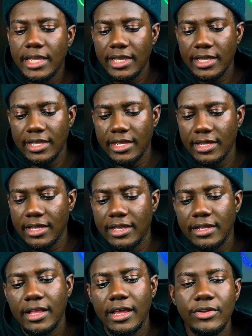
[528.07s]
I
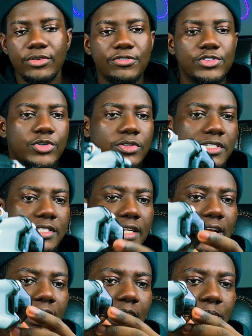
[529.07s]
don't know if you saw the
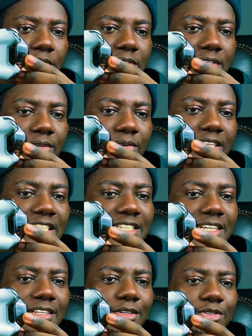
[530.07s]
sticker. I put a sticker on it
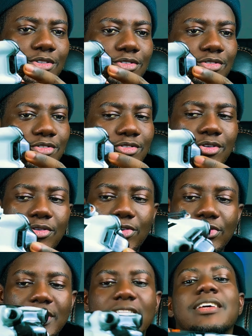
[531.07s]
and it looks so
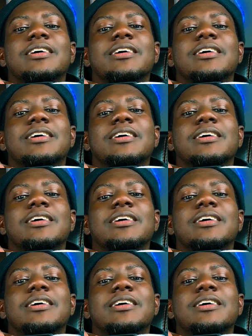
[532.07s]
good.